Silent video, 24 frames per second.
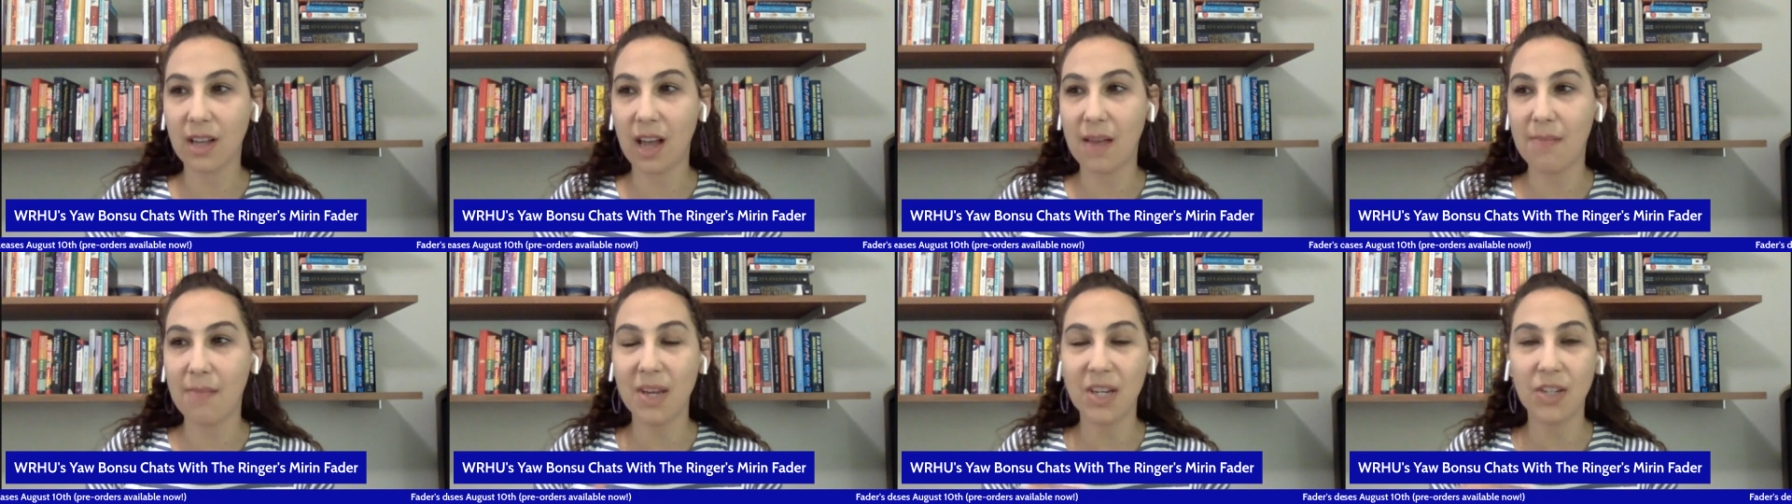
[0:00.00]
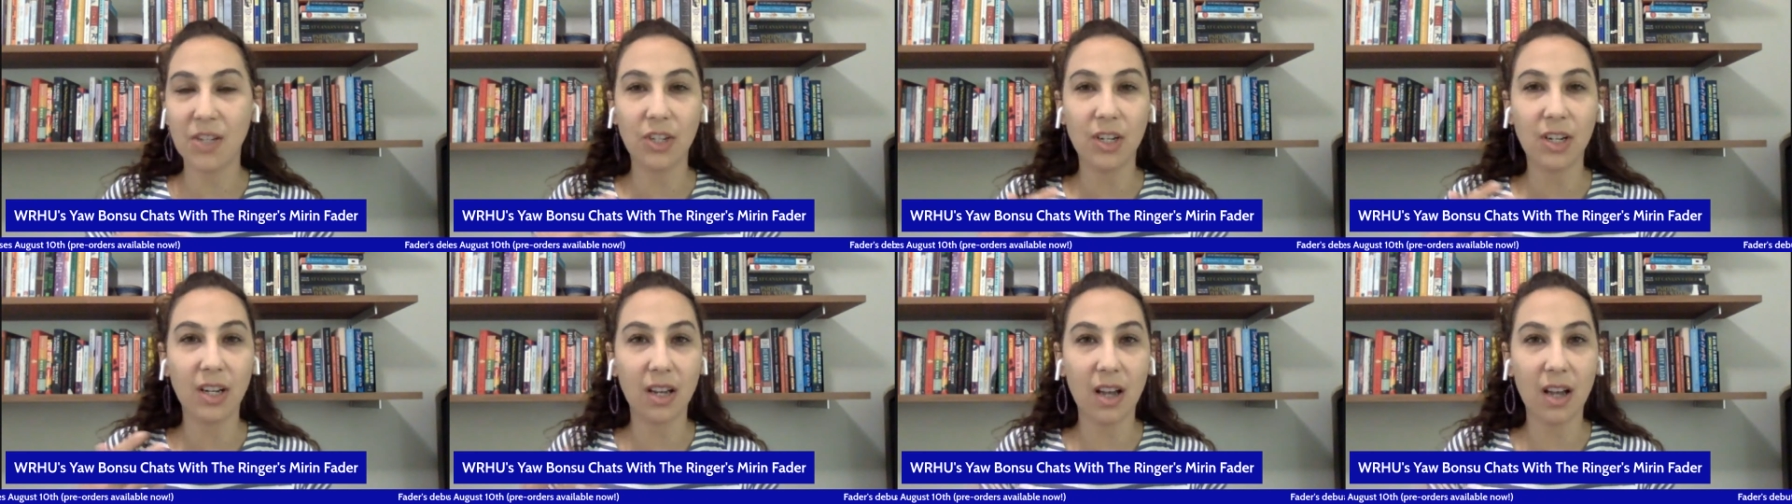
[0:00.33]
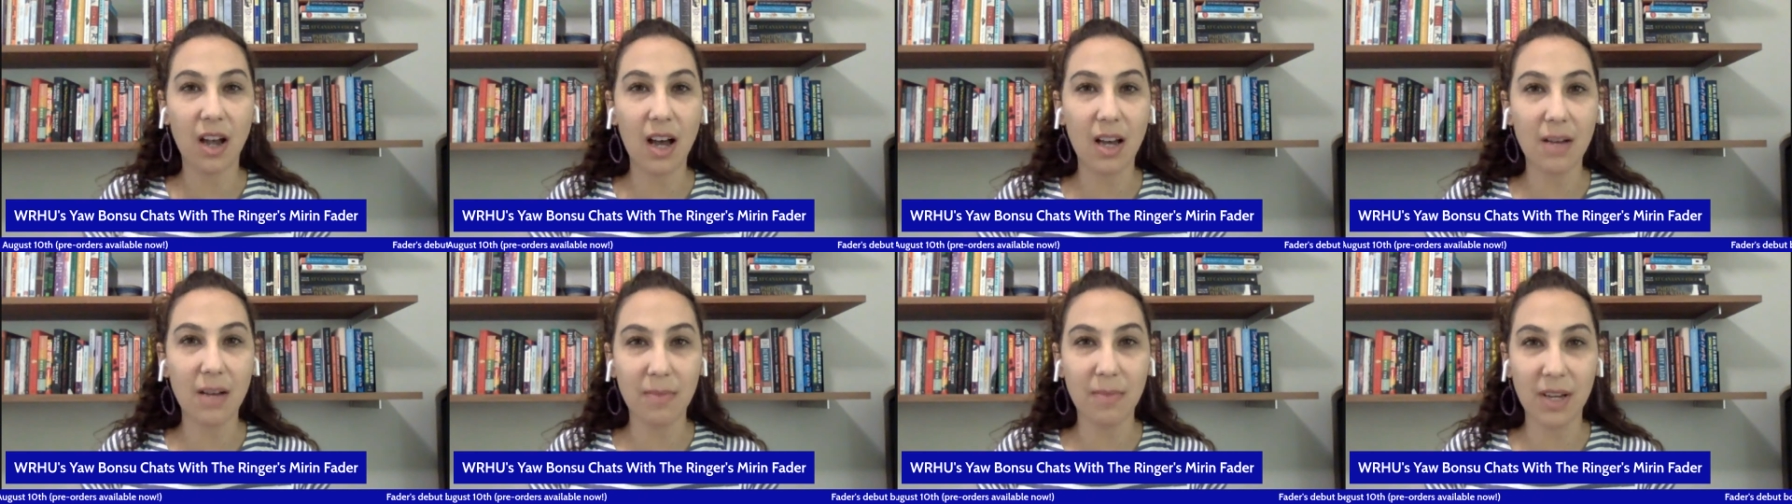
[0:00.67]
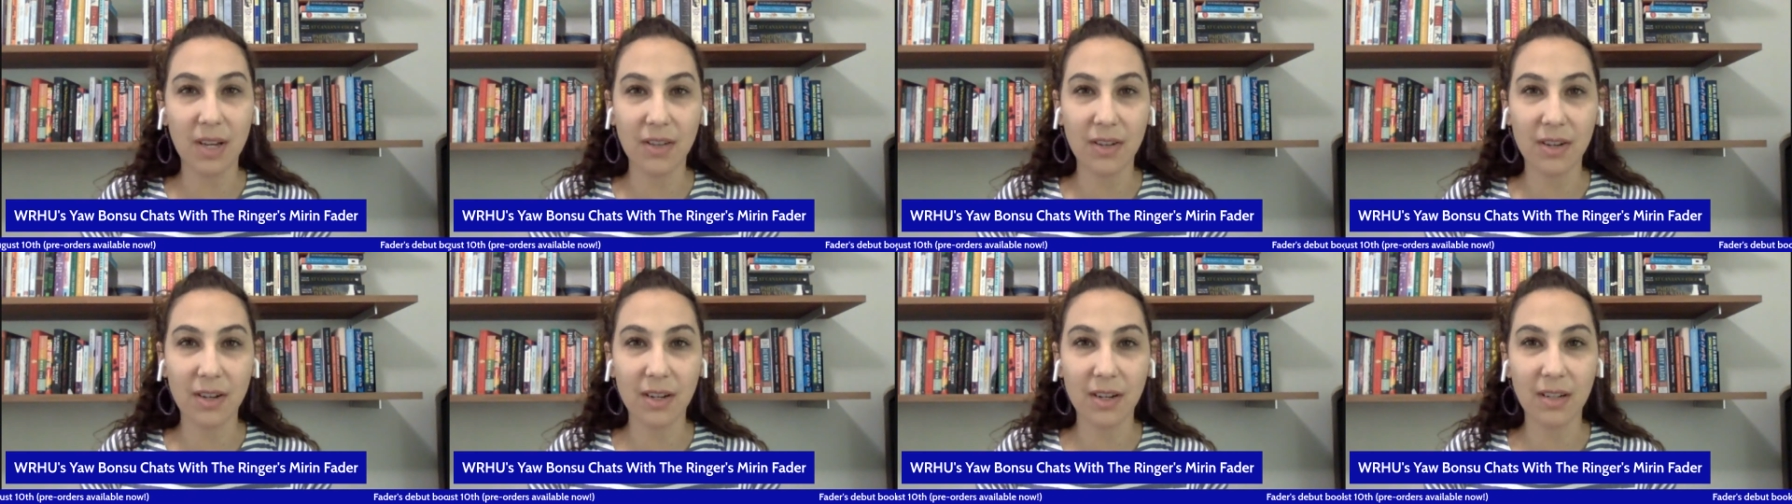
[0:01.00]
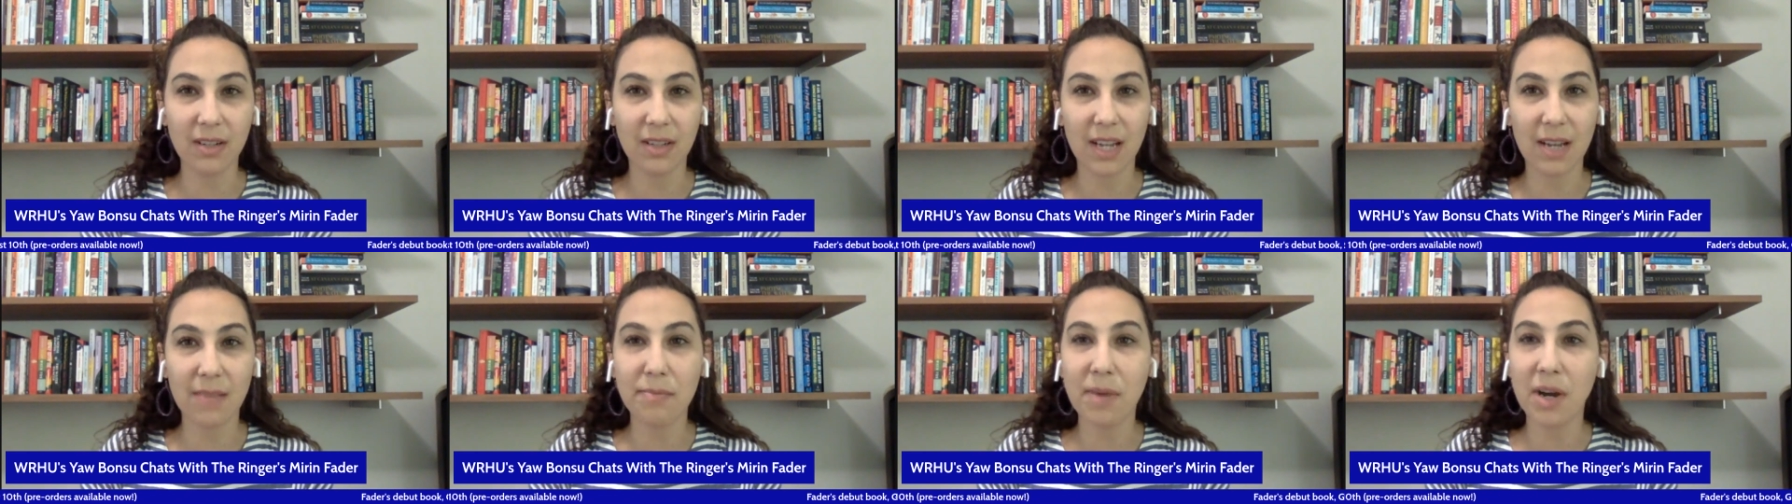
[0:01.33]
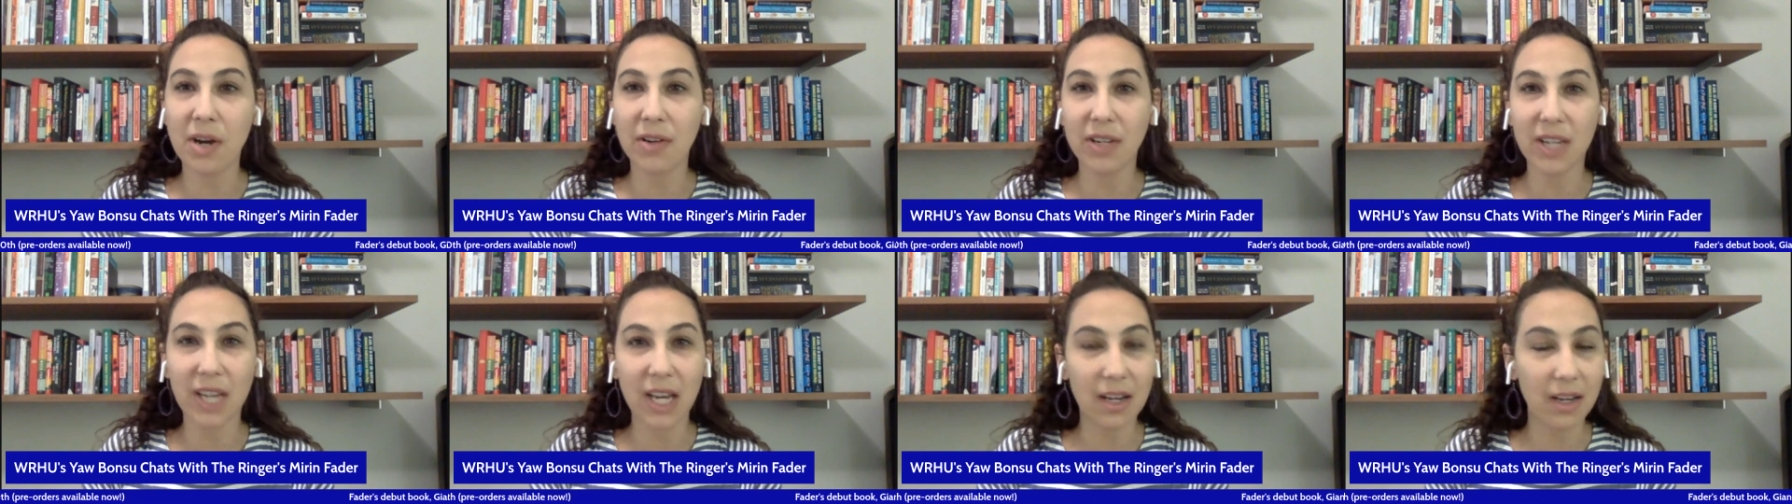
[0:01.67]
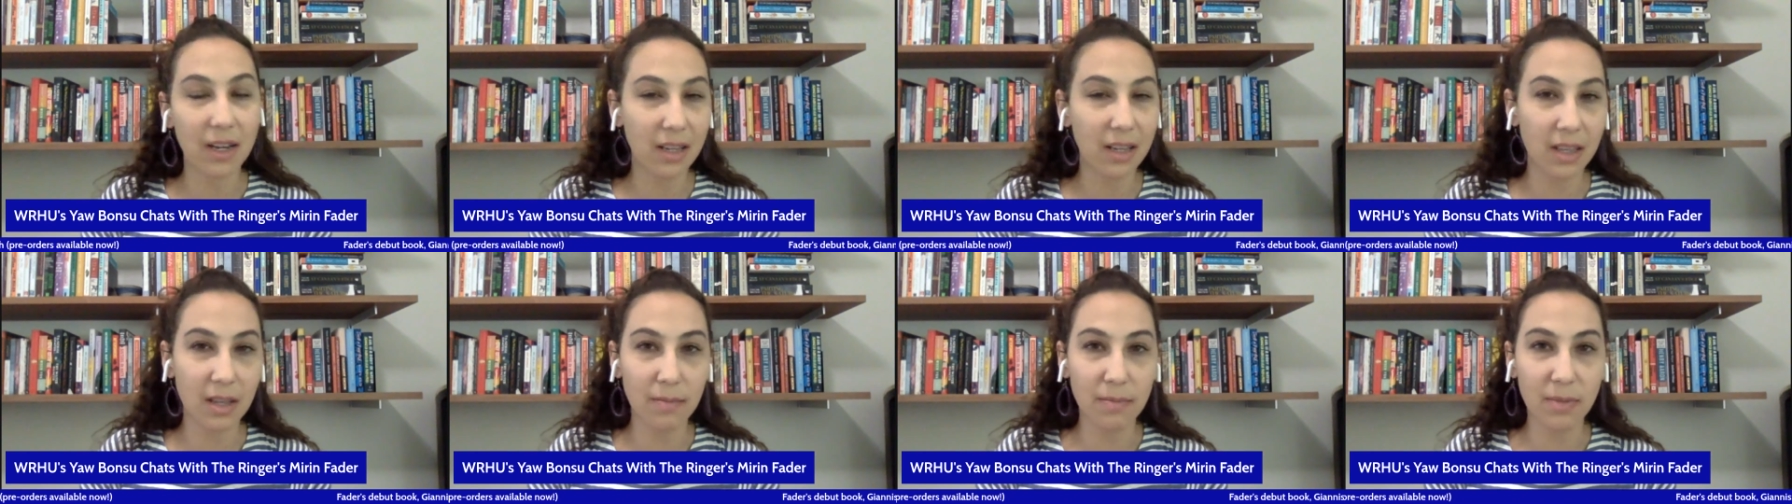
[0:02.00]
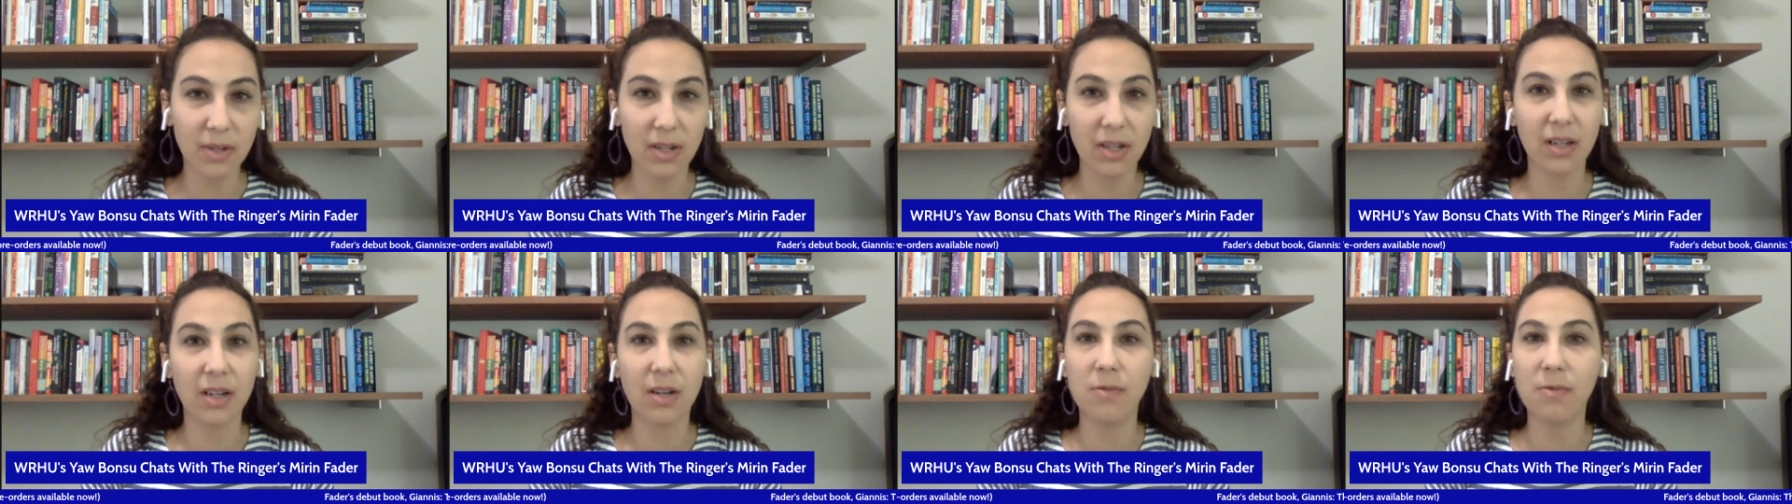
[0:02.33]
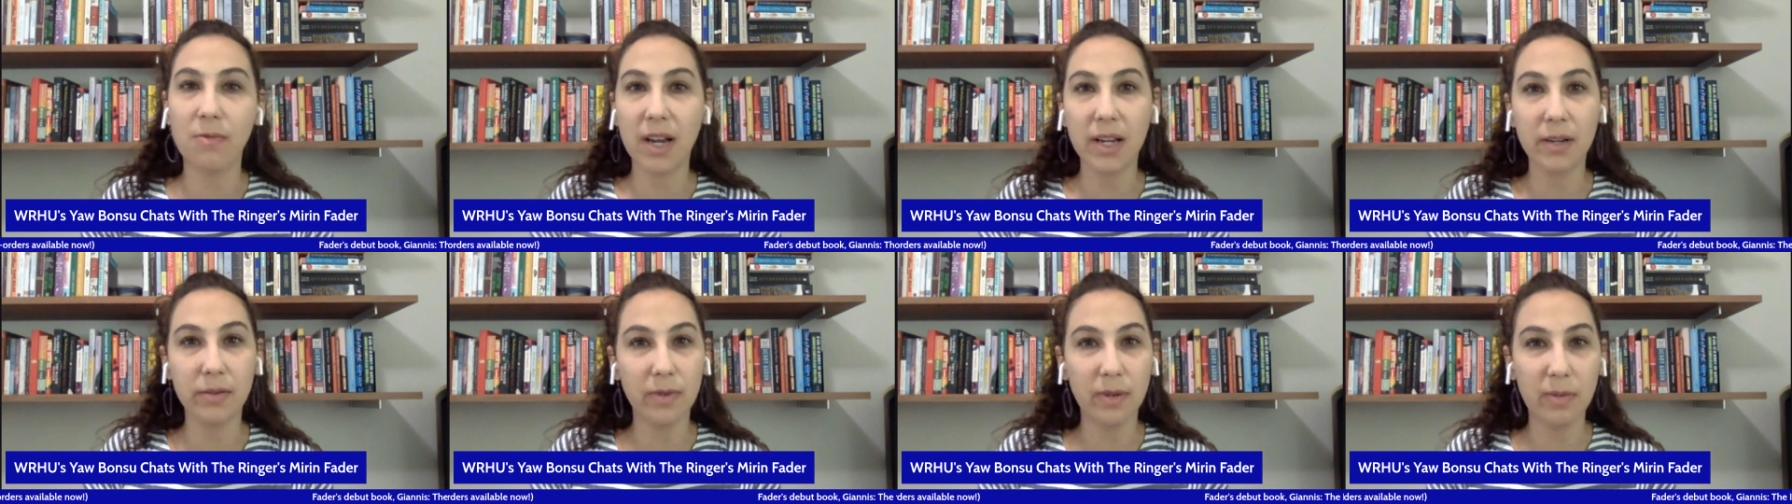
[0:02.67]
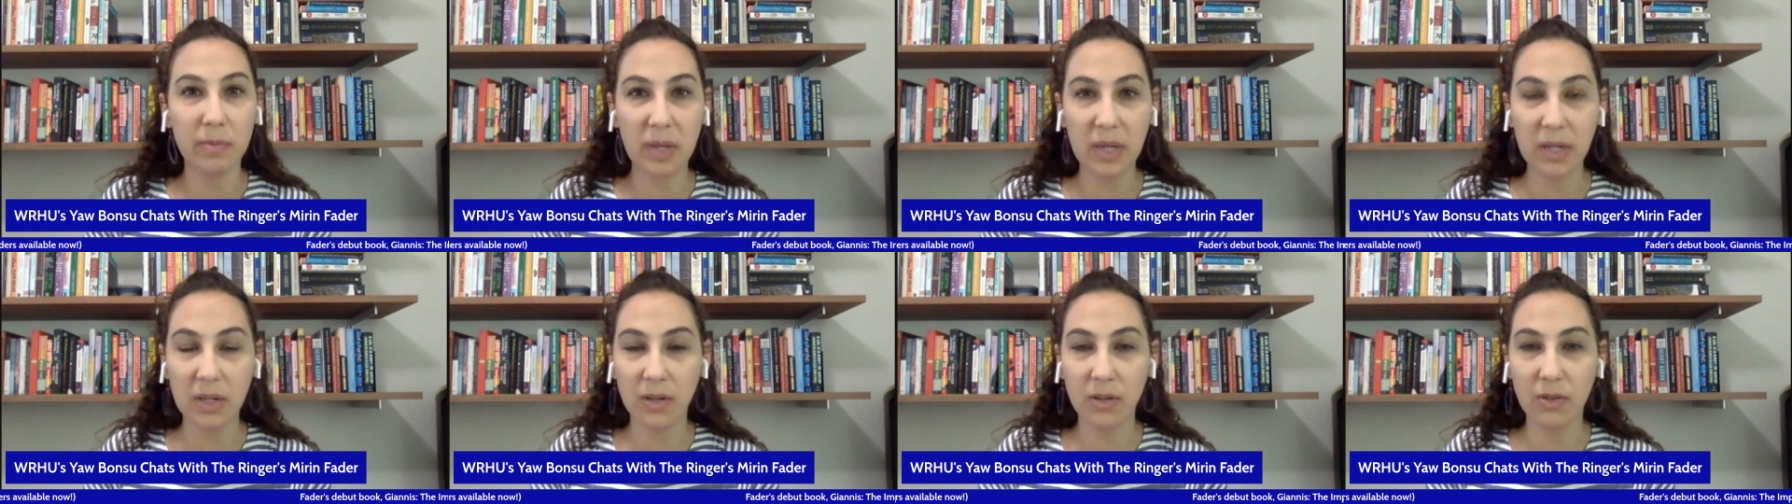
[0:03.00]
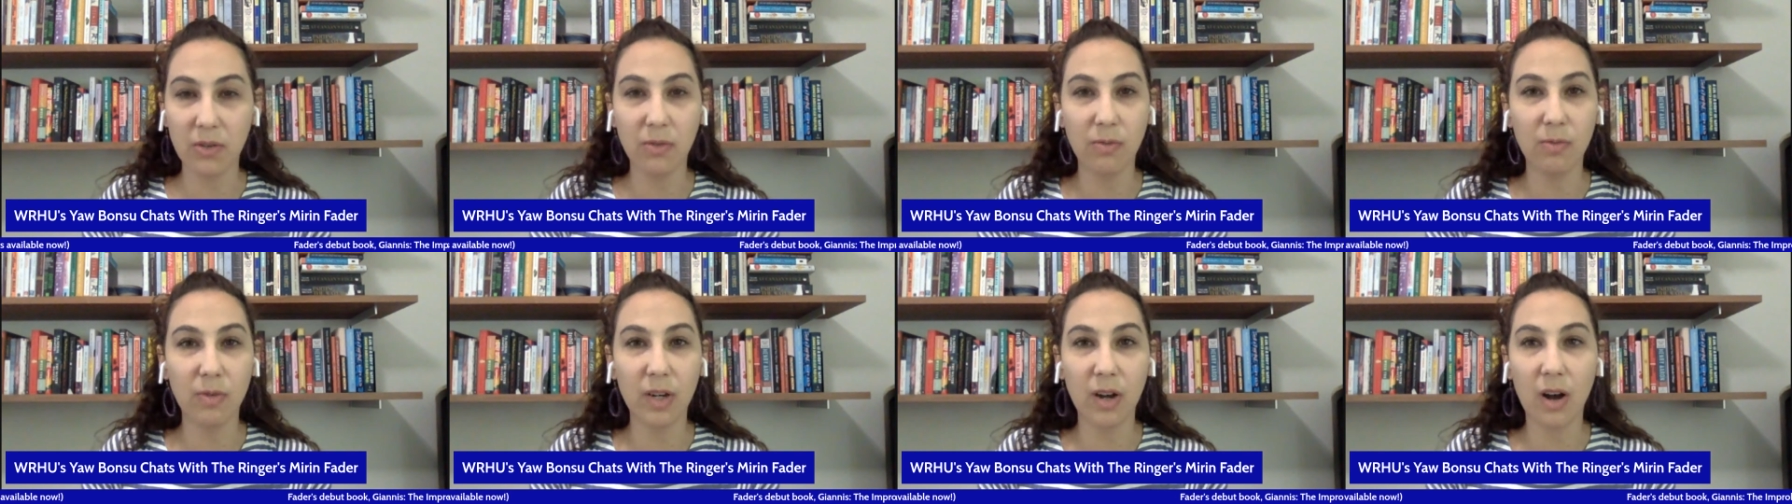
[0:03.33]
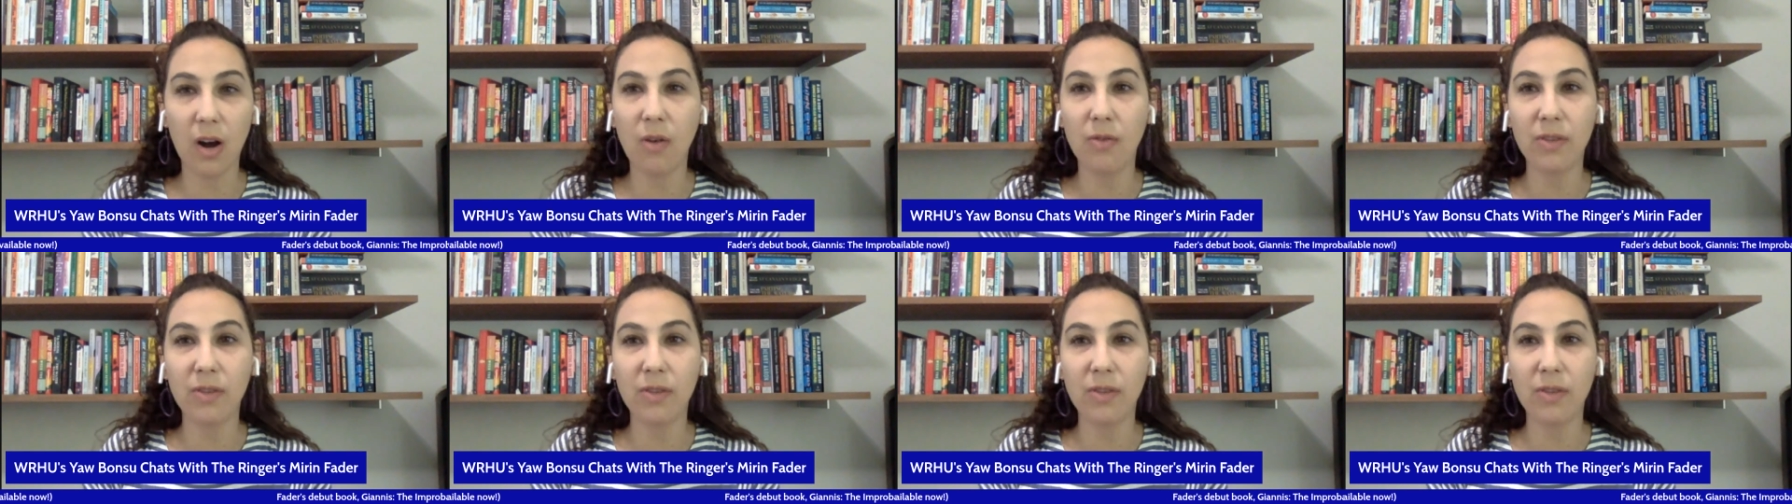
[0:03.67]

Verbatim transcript: I mentioned a godmother named Marietta in the book, a white woman who would